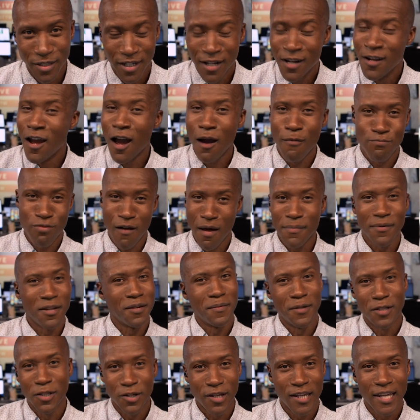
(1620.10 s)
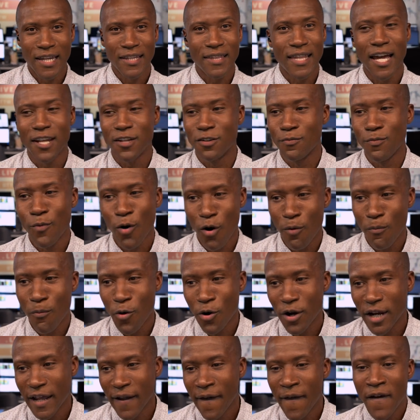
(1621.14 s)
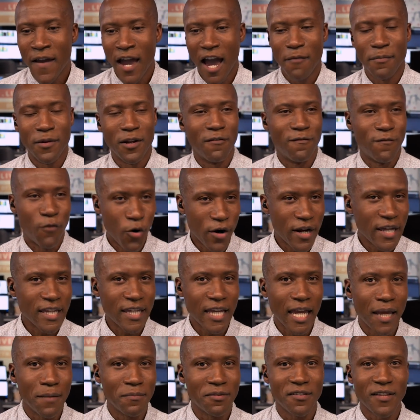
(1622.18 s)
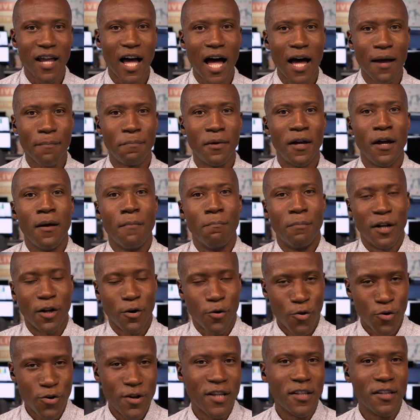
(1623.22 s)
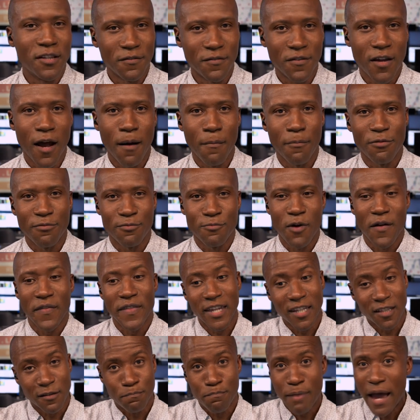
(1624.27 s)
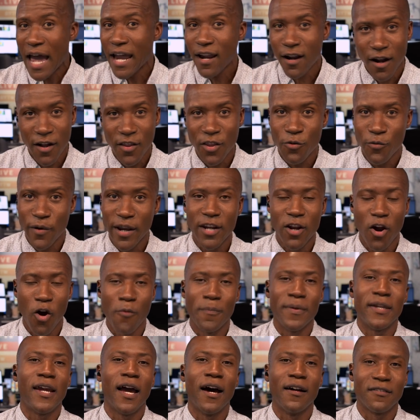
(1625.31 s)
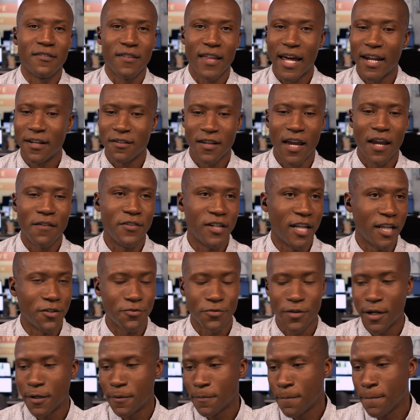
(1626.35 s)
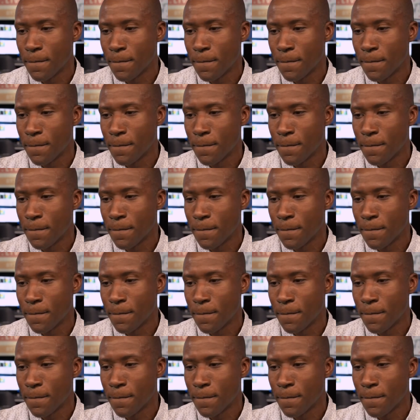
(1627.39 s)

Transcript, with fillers: it. I'm probably going to be looking at that tomorrow morning. I've been avoiding GameStop, but earnings have come through. I think it's back on the radar because of that as a heavy day trade.